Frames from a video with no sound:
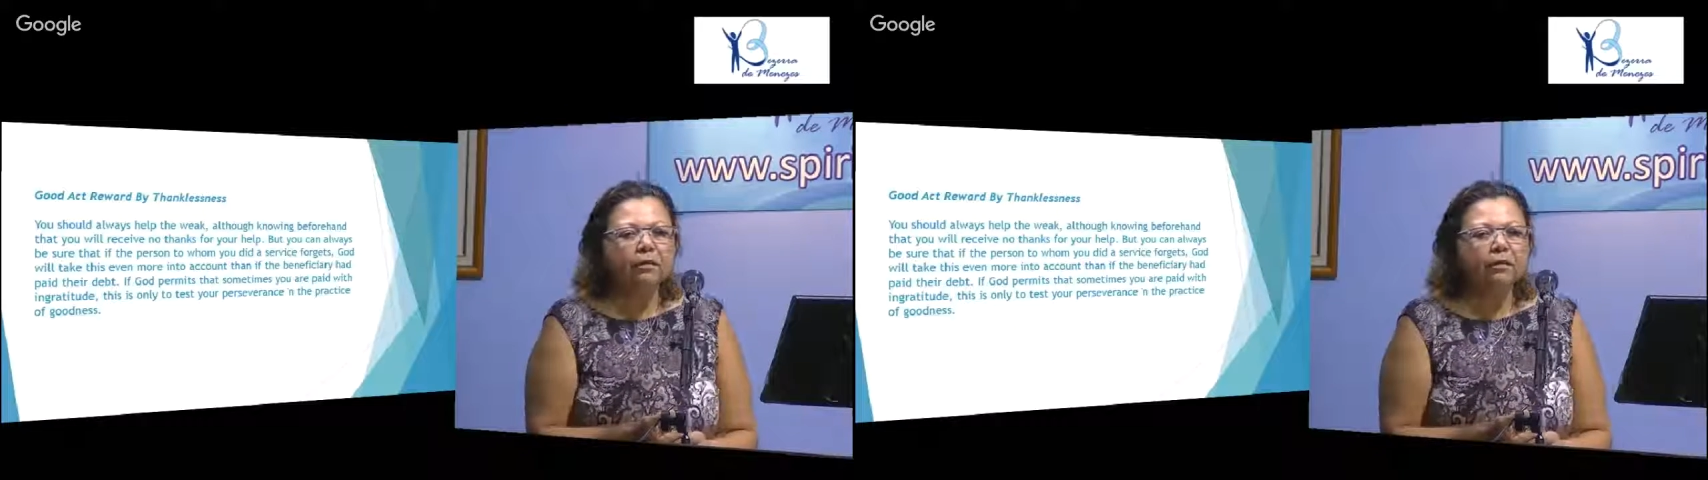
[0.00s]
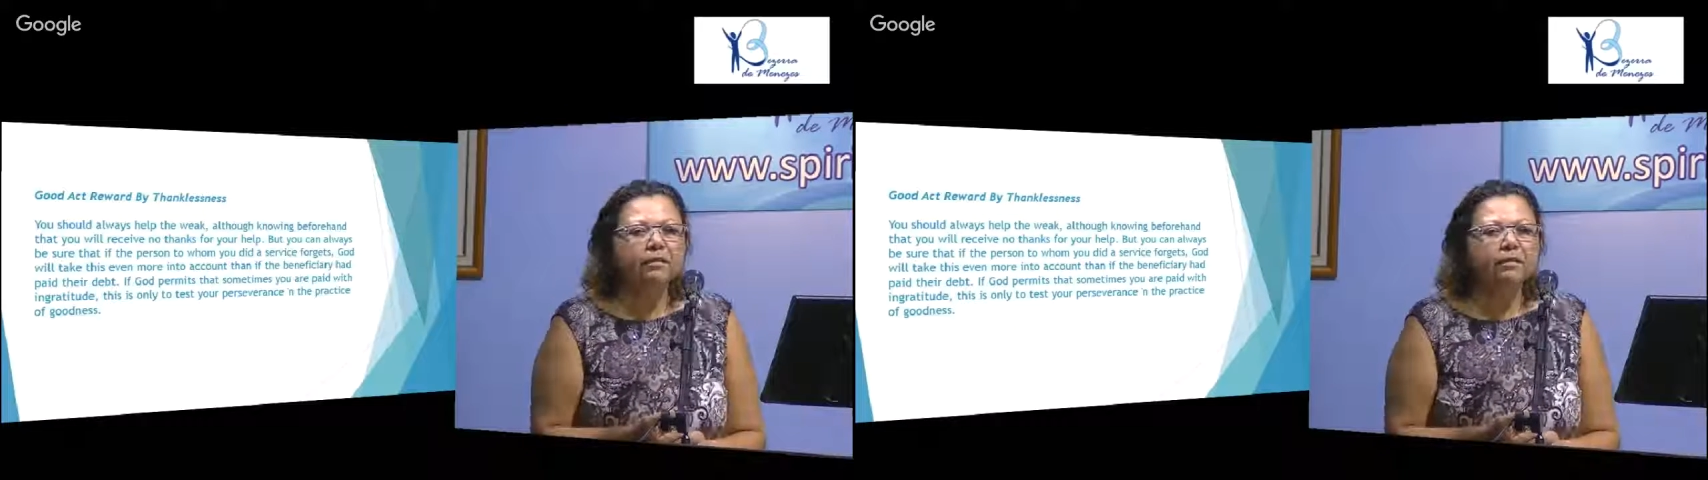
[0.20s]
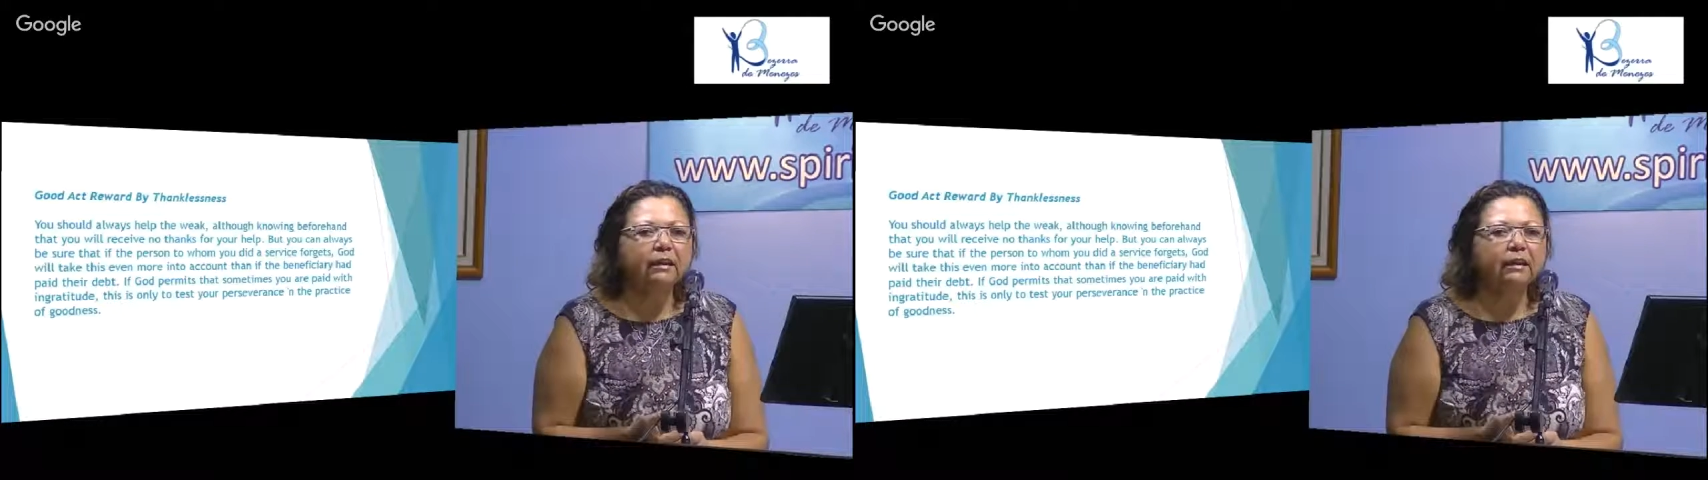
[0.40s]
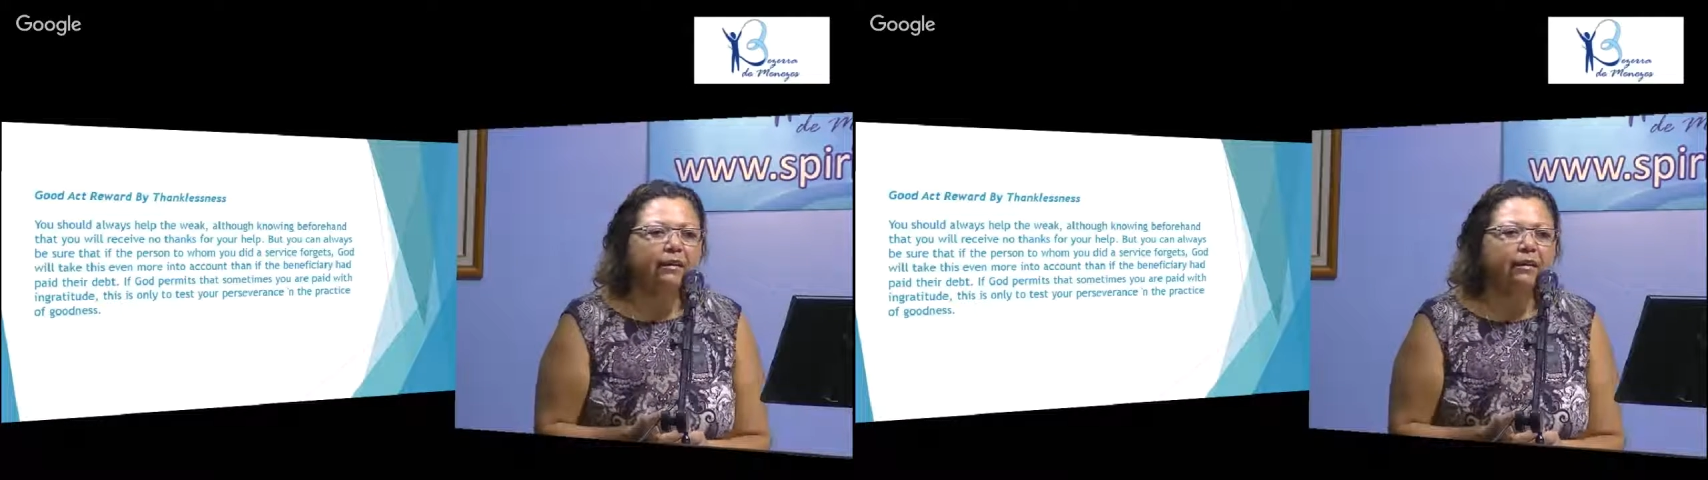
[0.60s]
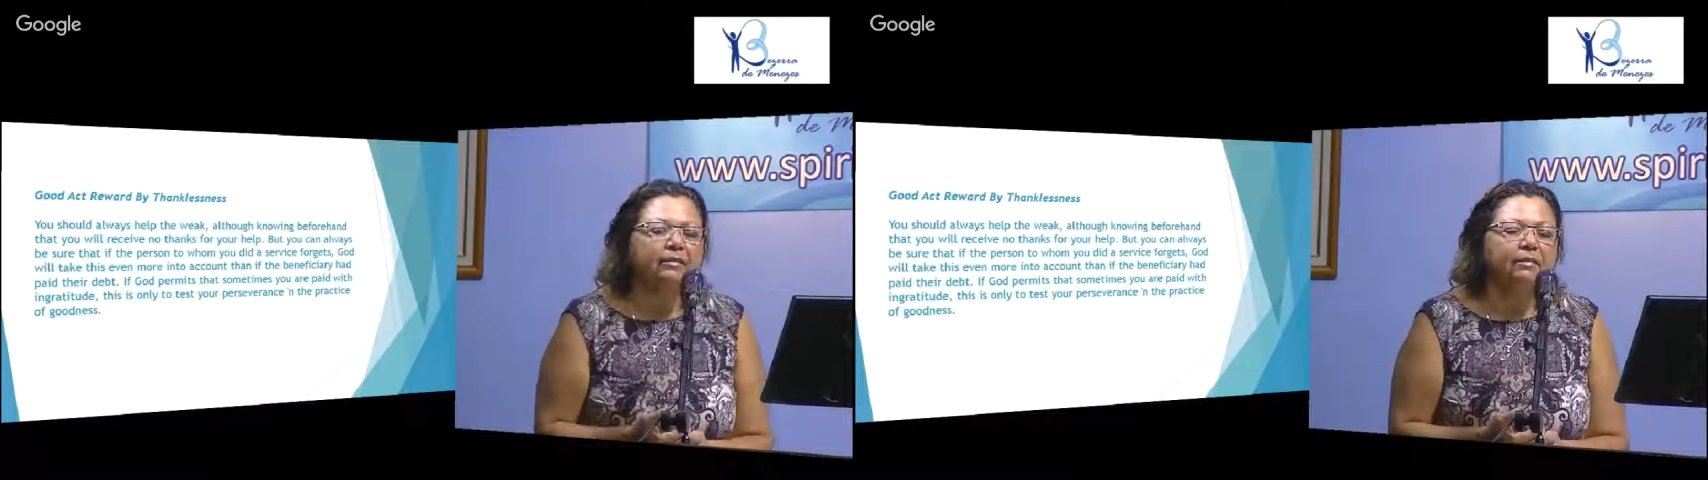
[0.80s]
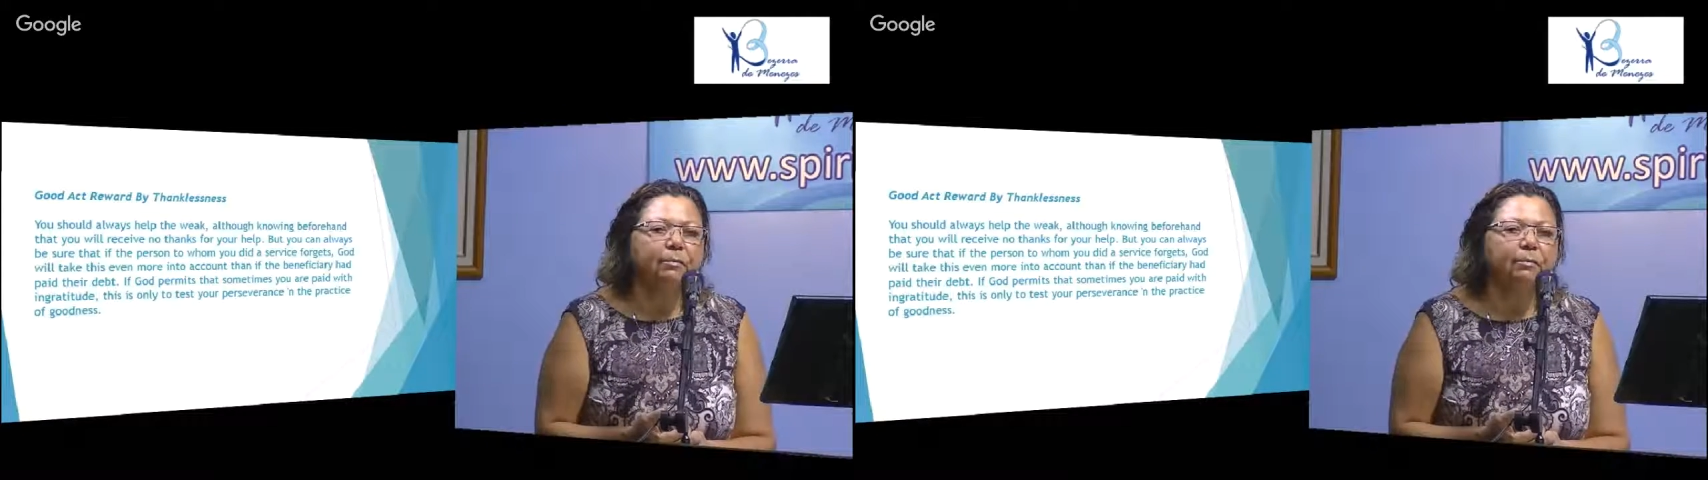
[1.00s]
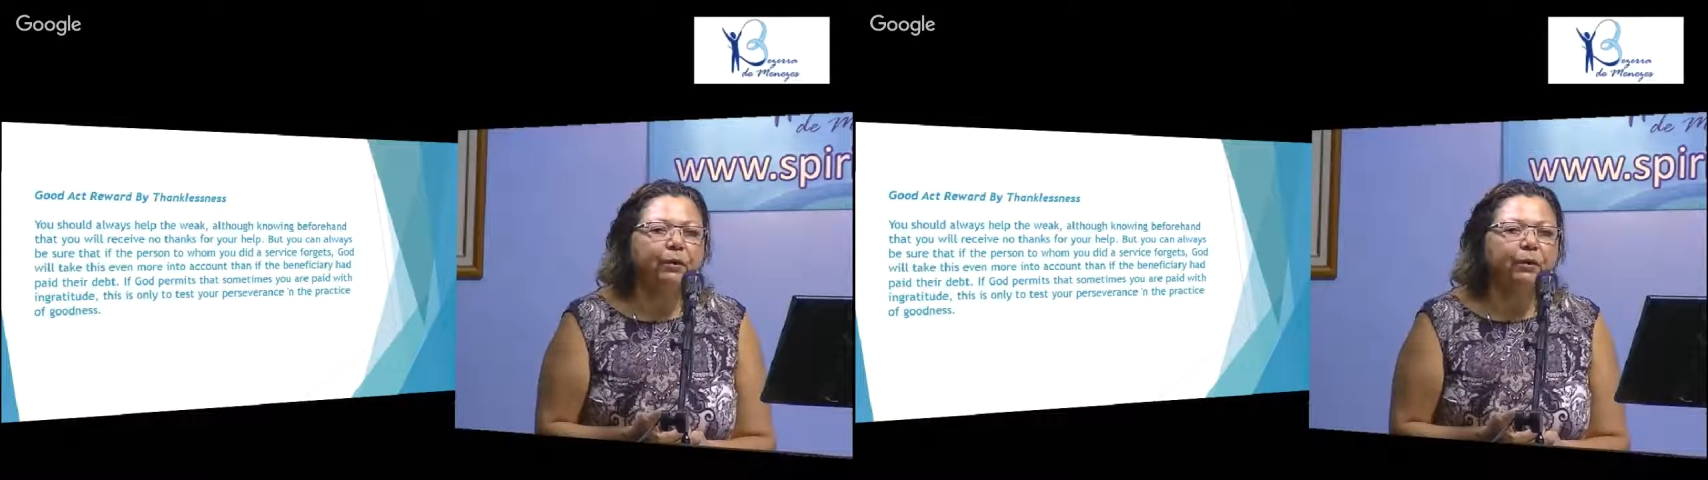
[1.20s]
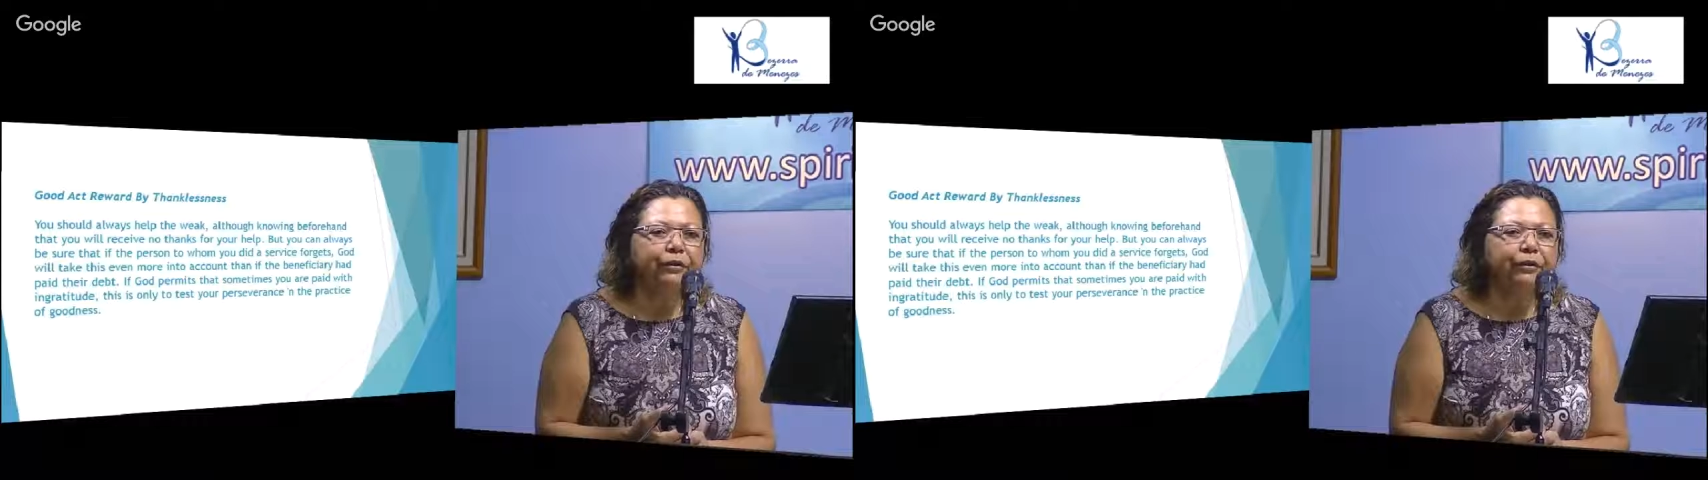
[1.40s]
that
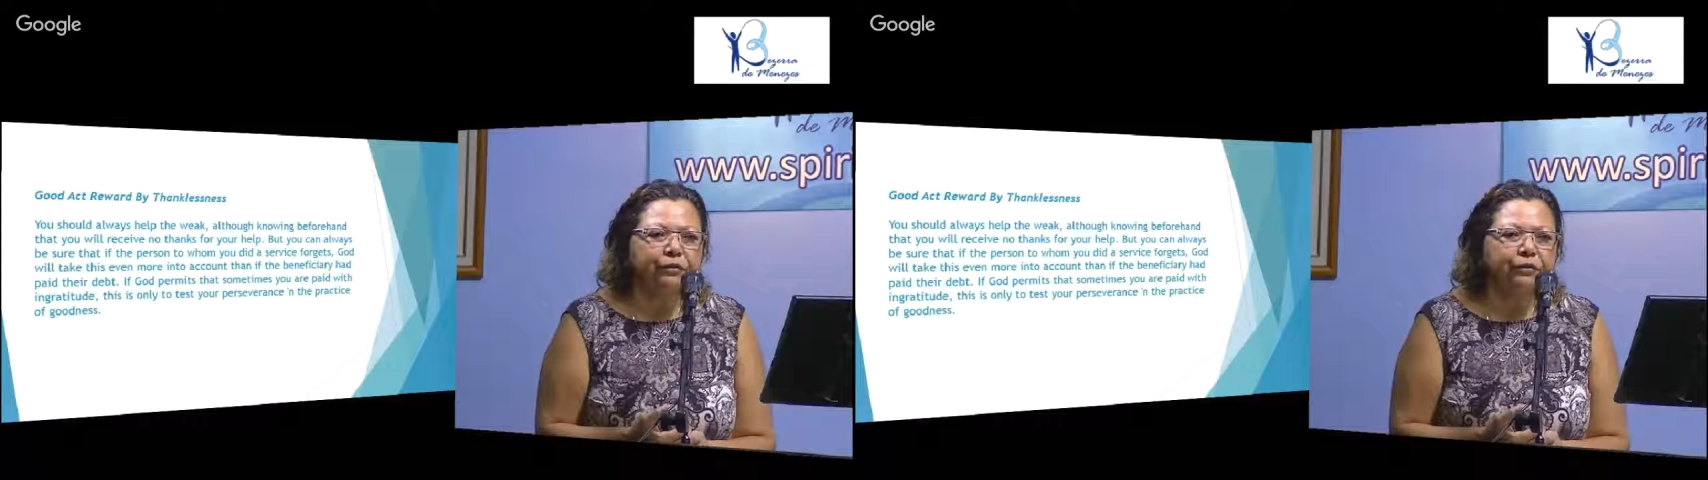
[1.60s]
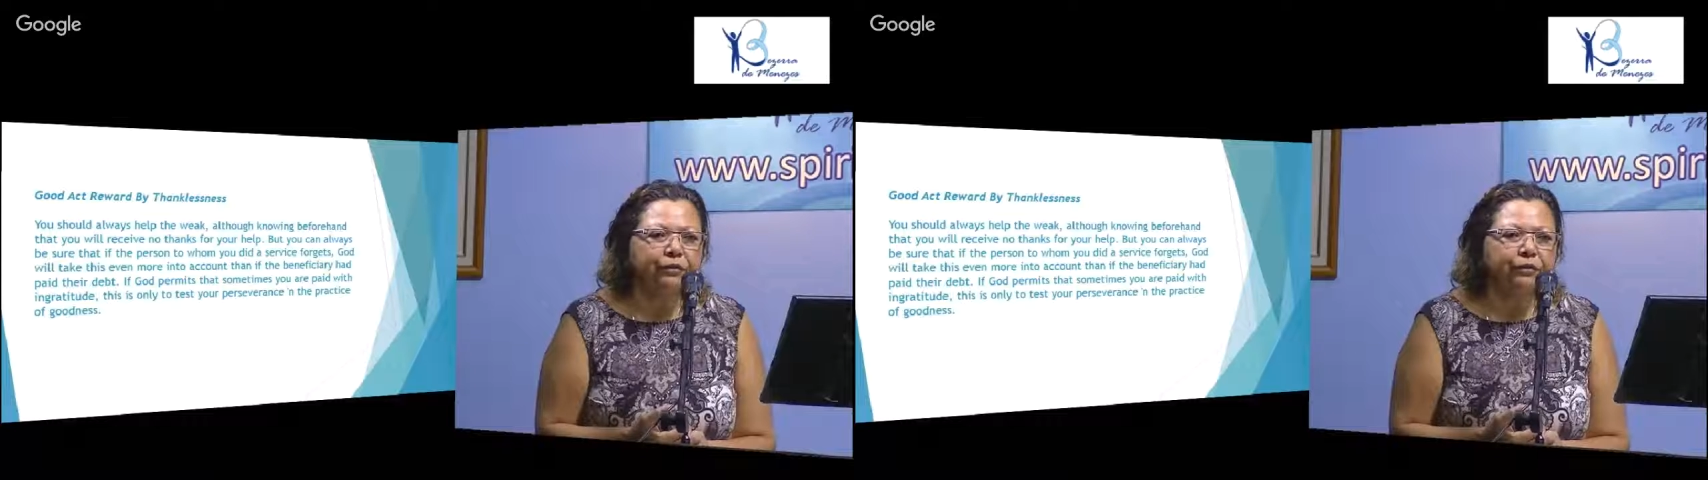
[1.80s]
Peter's